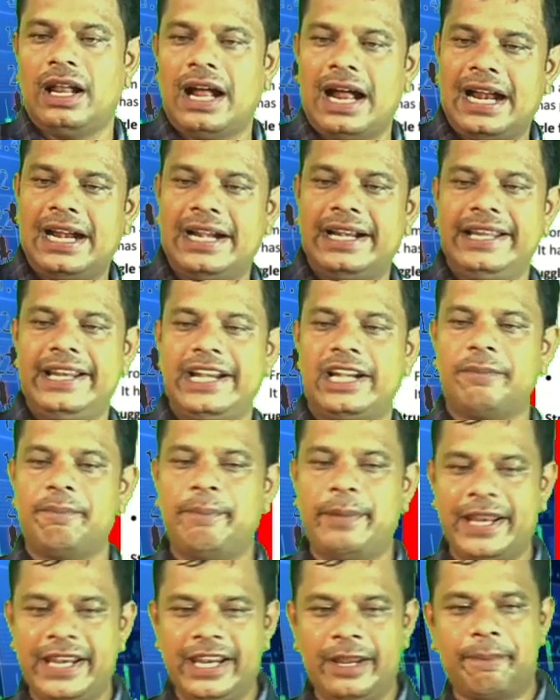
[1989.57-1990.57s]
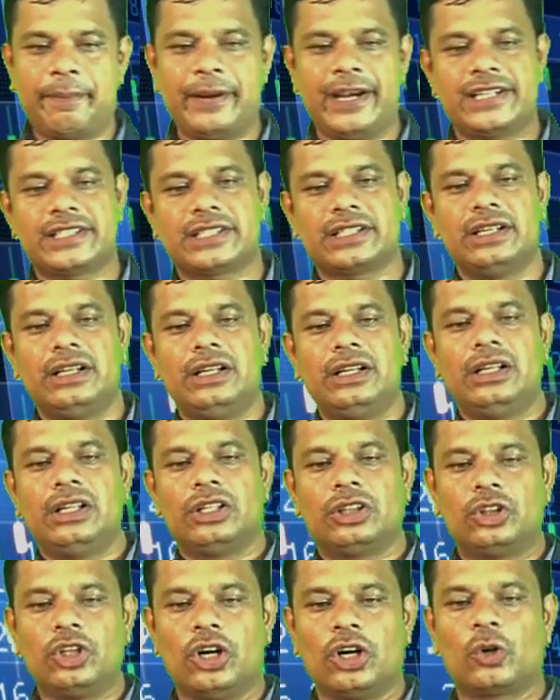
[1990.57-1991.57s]
and it benefits
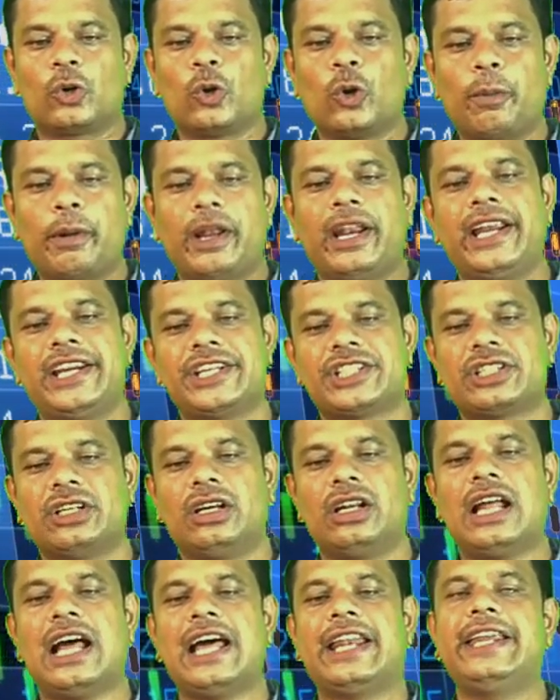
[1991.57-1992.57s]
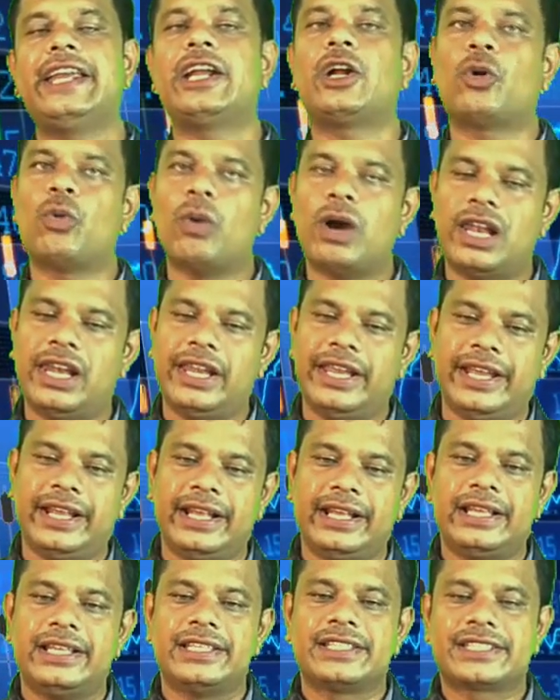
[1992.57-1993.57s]
the globalization are equally
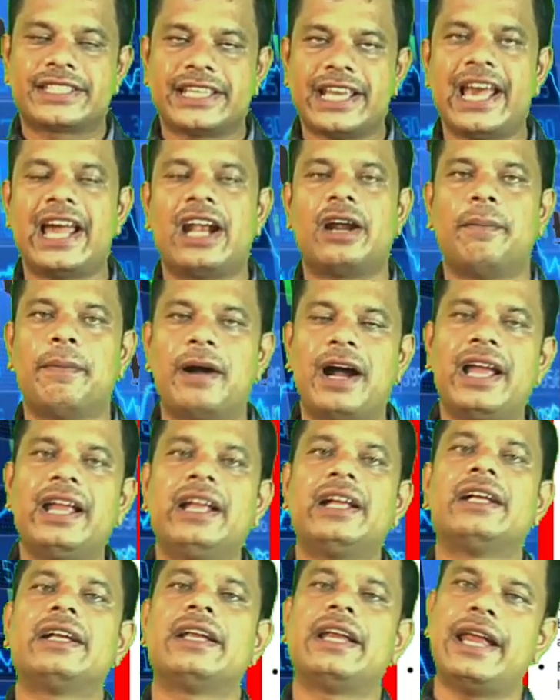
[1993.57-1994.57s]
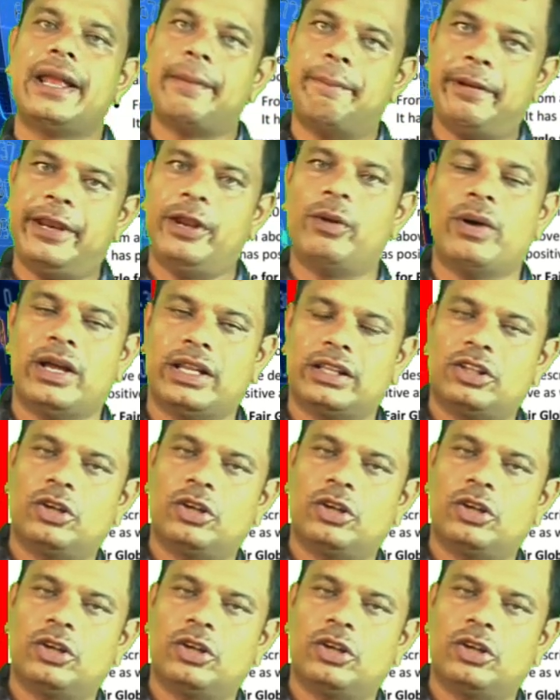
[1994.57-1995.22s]
shared by everyone.